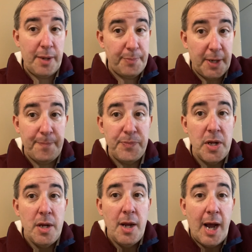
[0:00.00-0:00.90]
But
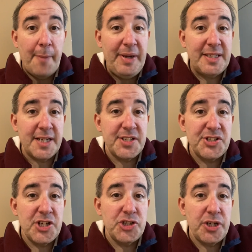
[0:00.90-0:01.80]
I'll make that
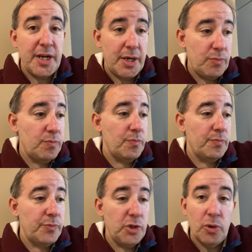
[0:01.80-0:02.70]
decision and then
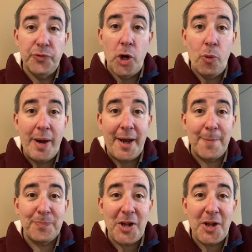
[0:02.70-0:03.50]
you'll know about it.